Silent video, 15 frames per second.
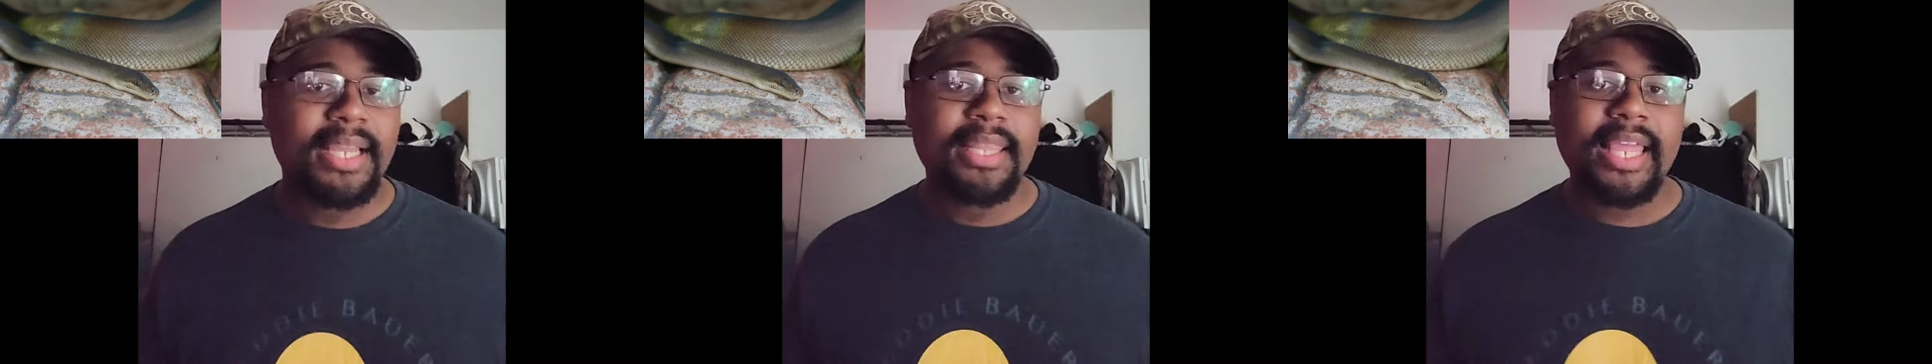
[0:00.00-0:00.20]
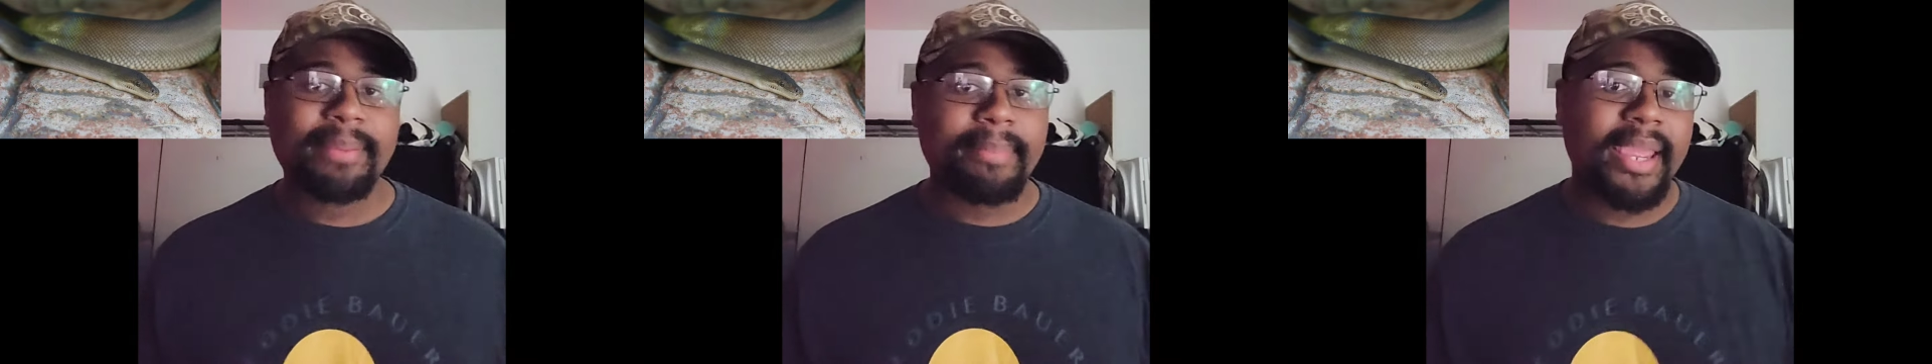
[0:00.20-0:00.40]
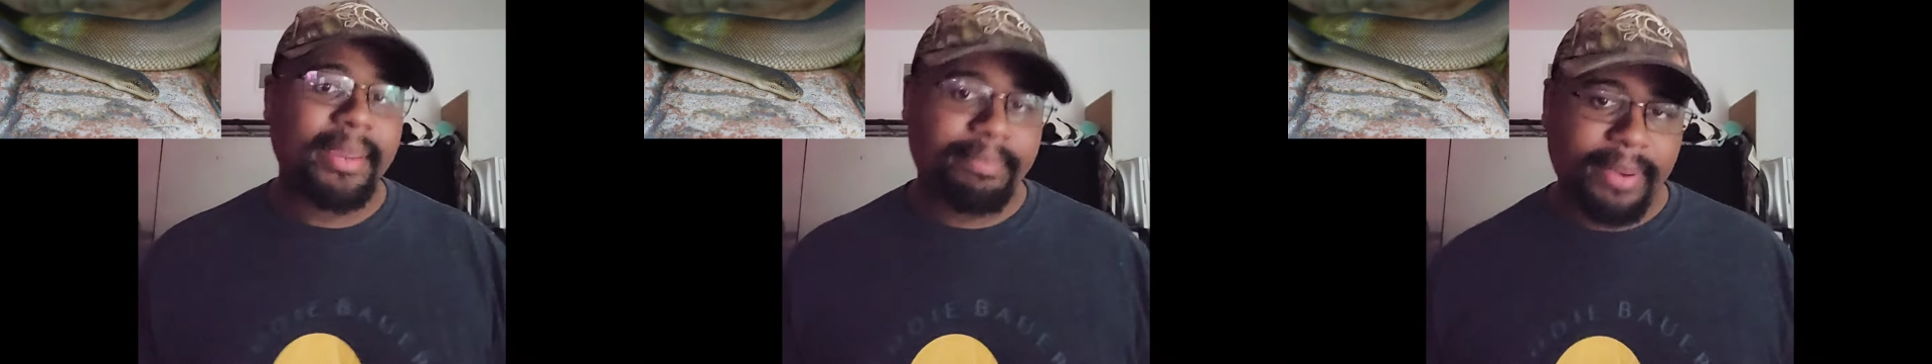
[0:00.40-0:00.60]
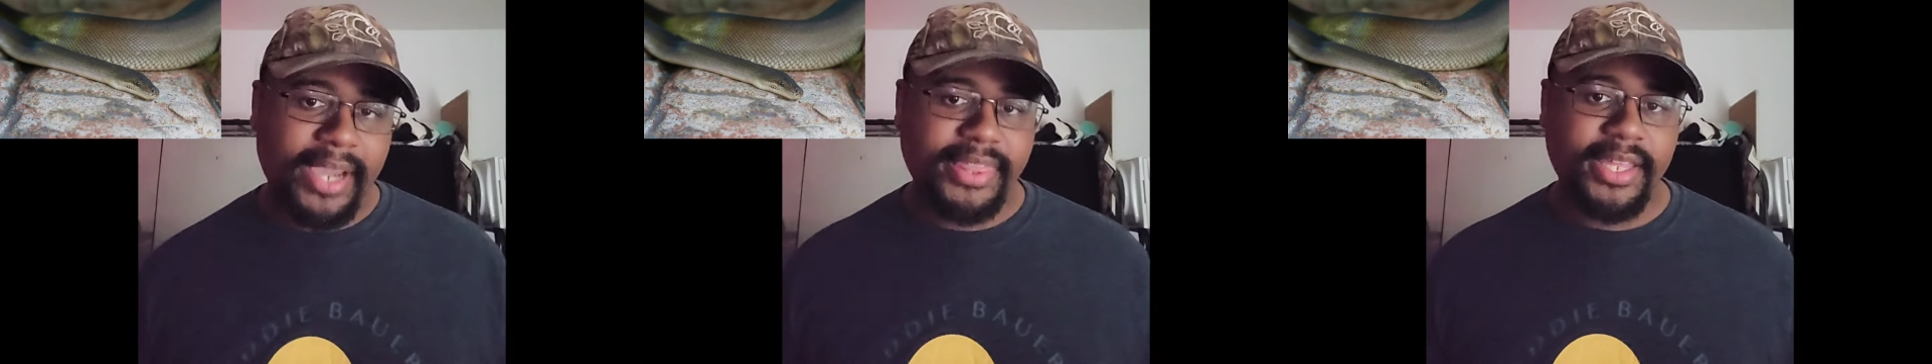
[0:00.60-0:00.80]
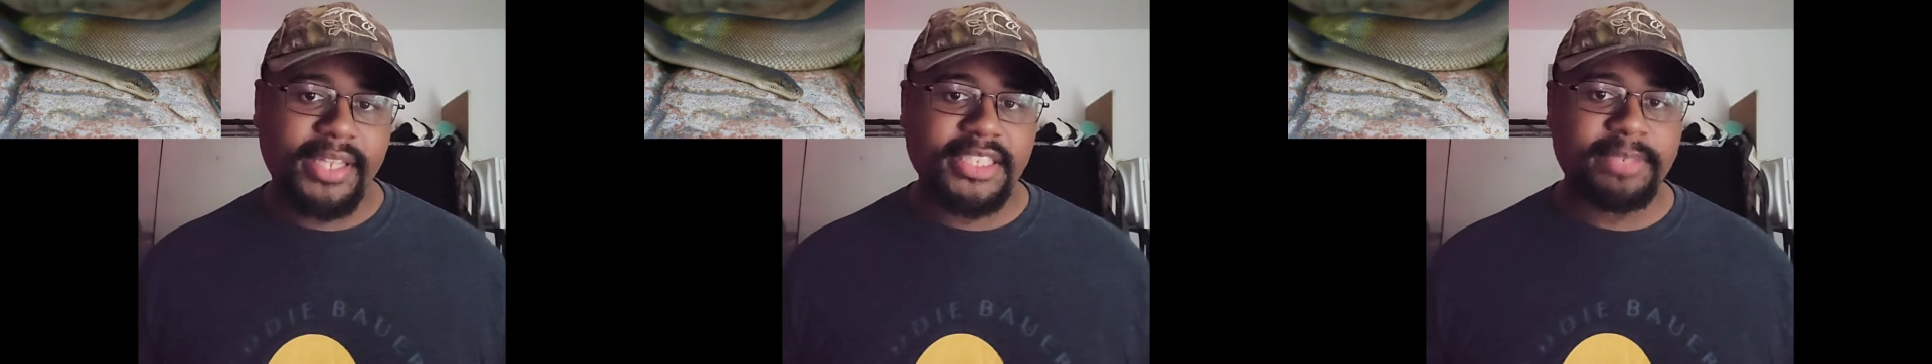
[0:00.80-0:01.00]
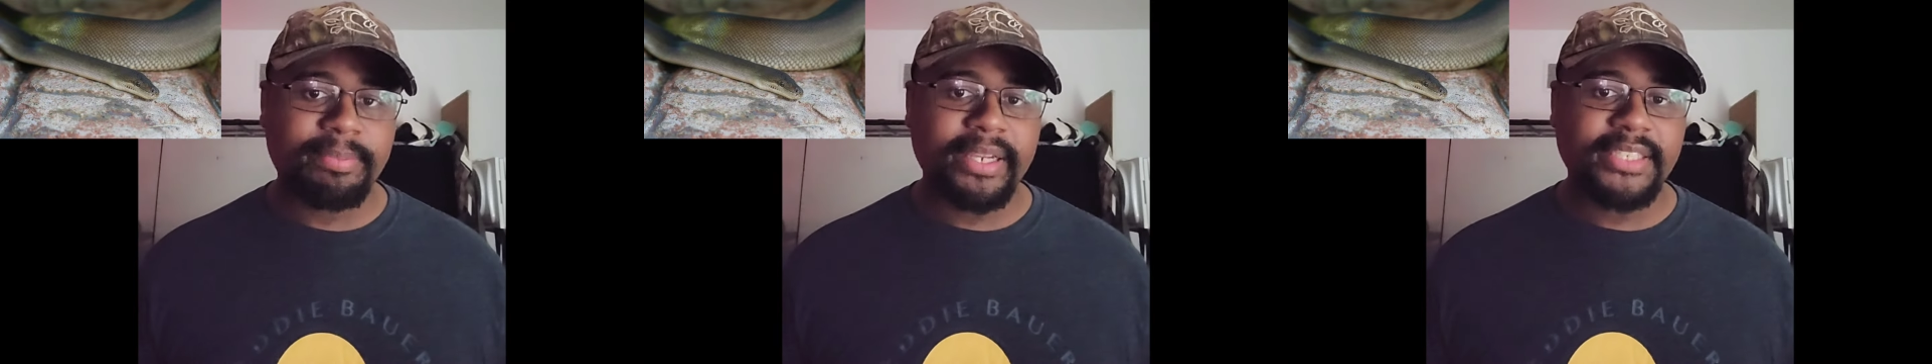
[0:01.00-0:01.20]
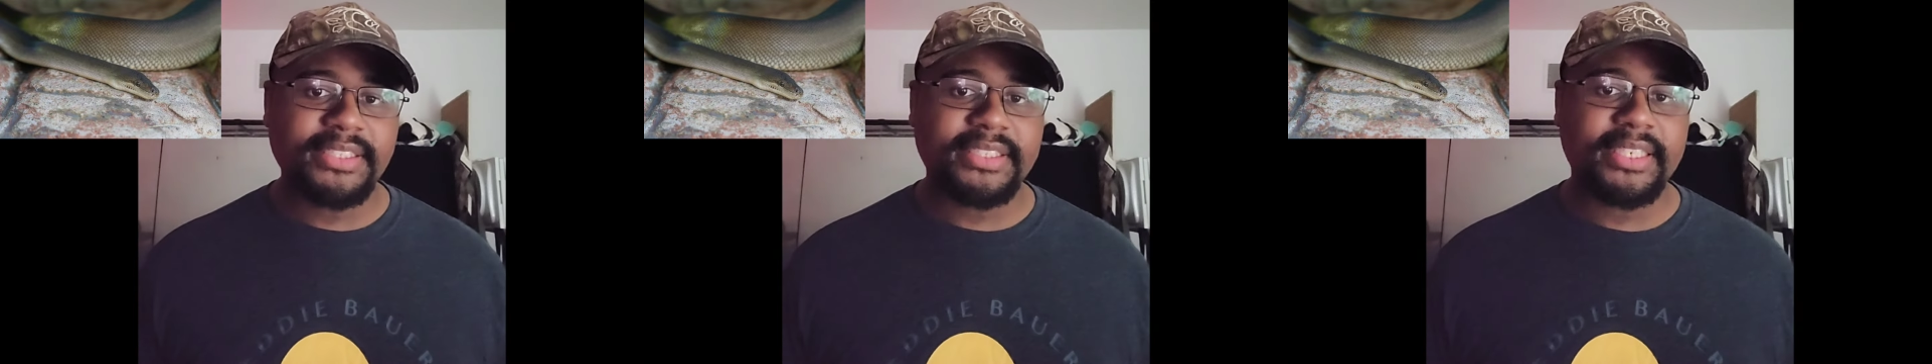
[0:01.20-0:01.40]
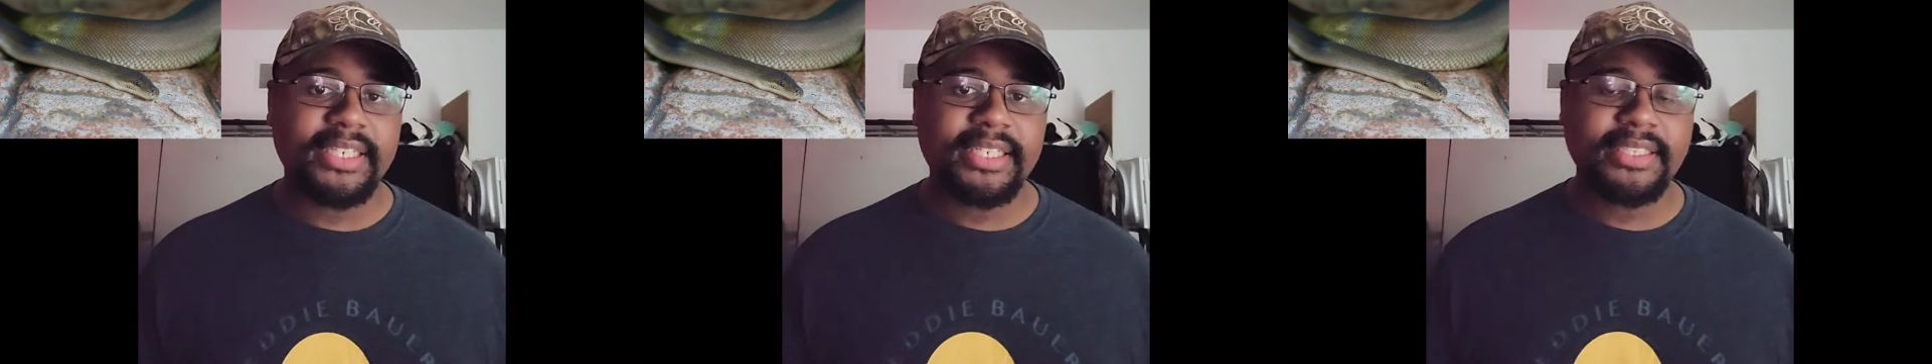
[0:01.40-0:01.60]
Like many python
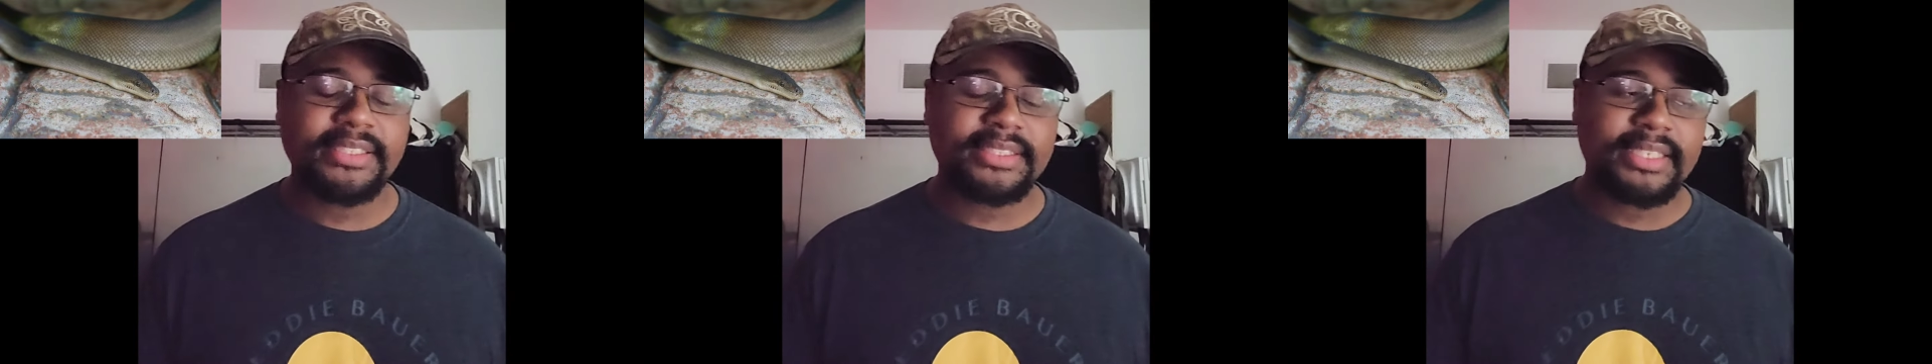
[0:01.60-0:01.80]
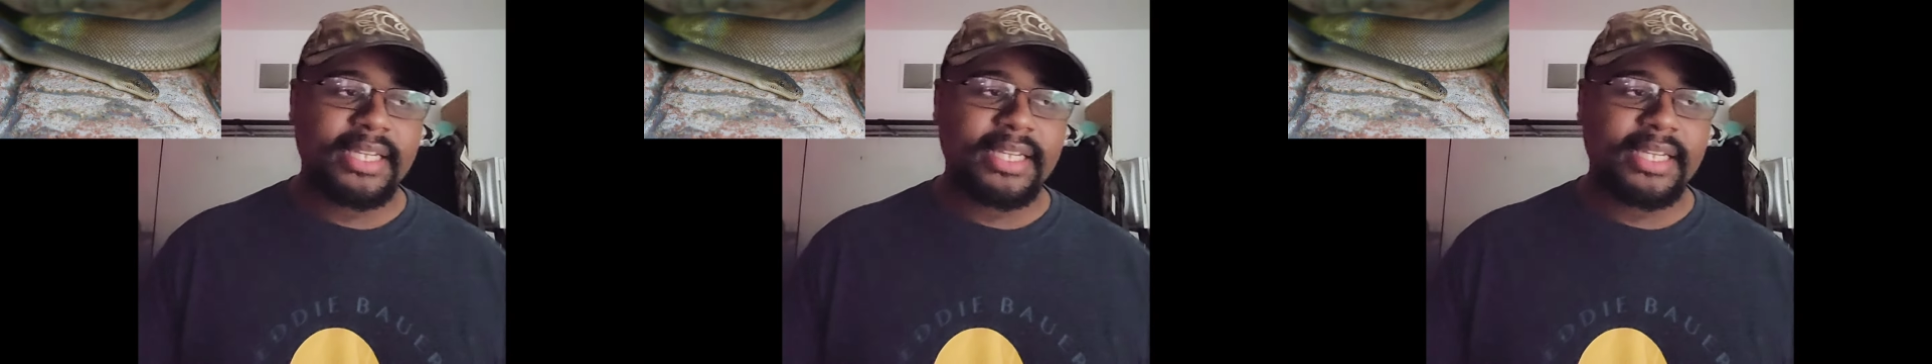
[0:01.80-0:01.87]
species,